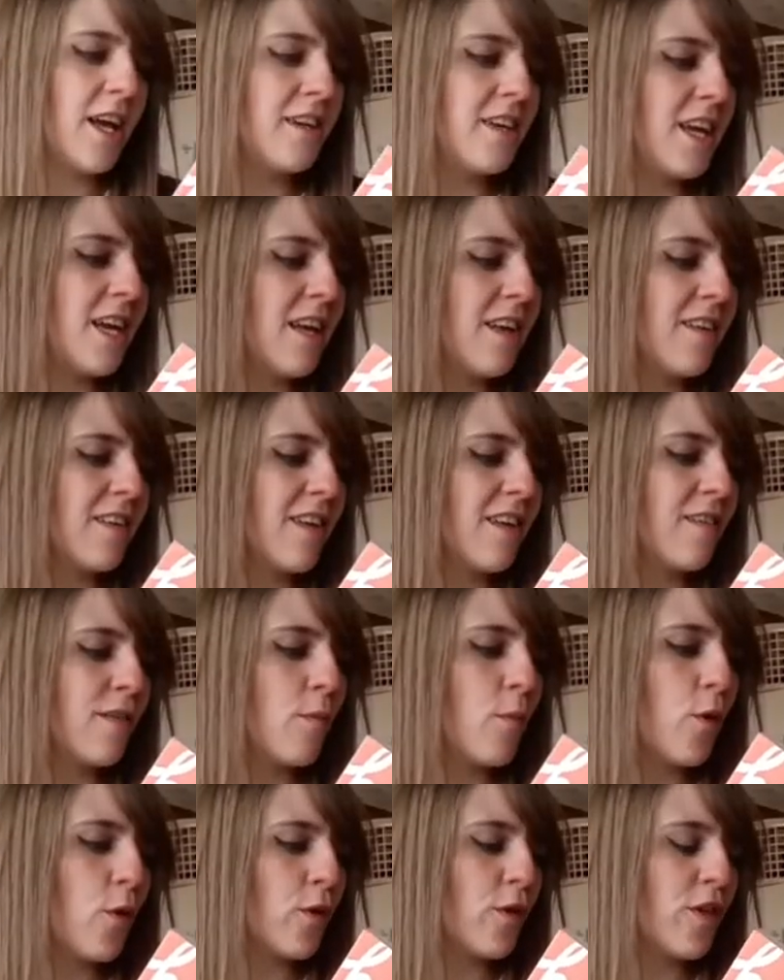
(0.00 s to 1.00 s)
Days is
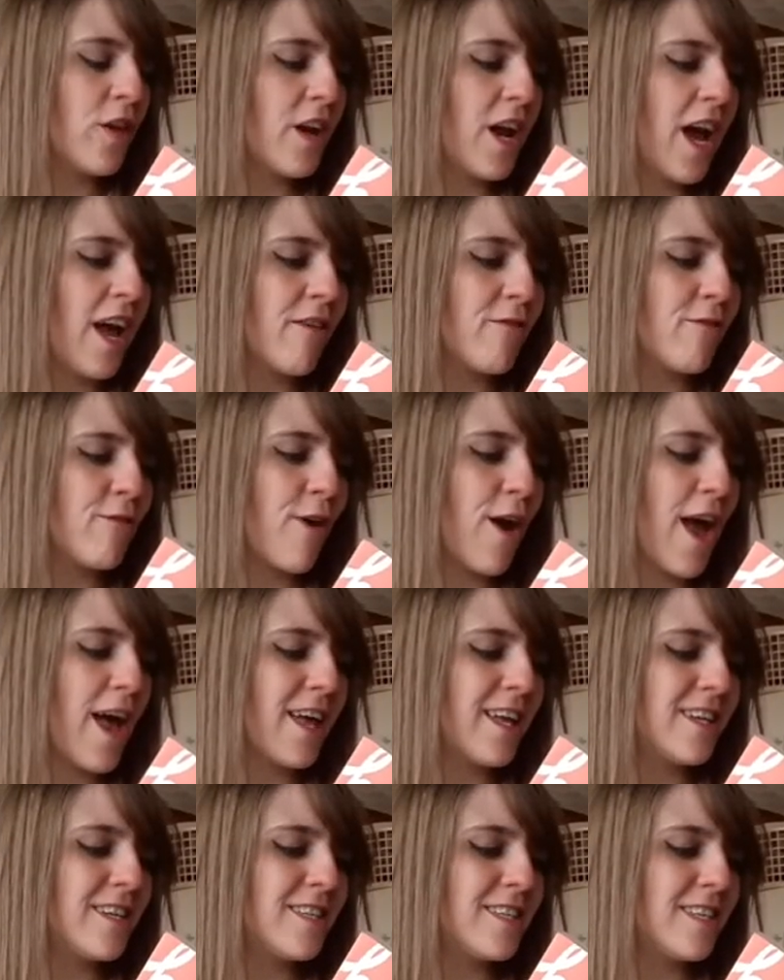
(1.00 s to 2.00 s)
a book that I've
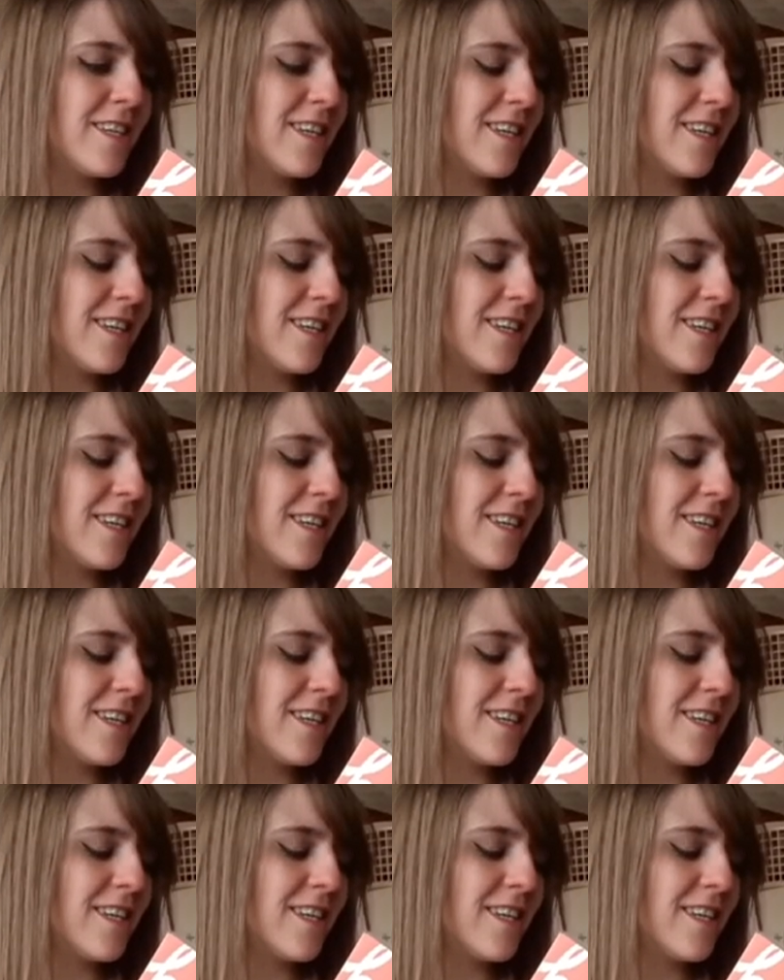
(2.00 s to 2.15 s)
read,